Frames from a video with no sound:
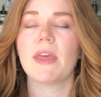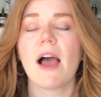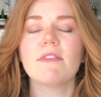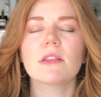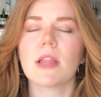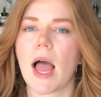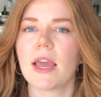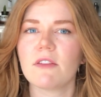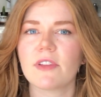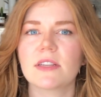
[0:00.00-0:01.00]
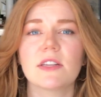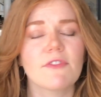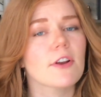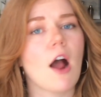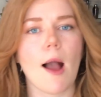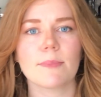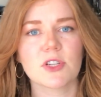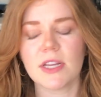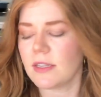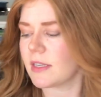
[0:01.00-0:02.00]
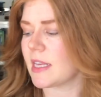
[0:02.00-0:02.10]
They have a line of like different options.